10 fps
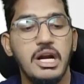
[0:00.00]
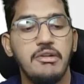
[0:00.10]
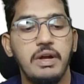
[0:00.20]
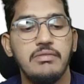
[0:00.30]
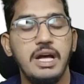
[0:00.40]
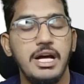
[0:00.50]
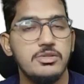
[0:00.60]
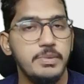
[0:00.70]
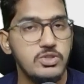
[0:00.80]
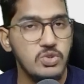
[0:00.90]
That 5
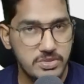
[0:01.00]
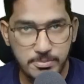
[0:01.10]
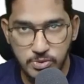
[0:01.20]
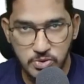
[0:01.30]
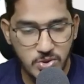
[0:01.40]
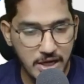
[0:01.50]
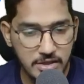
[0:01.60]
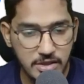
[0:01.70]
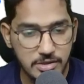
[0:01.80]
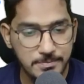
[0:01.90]
aspects you are supposed to
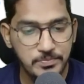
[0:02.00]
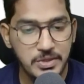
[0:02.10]
write here.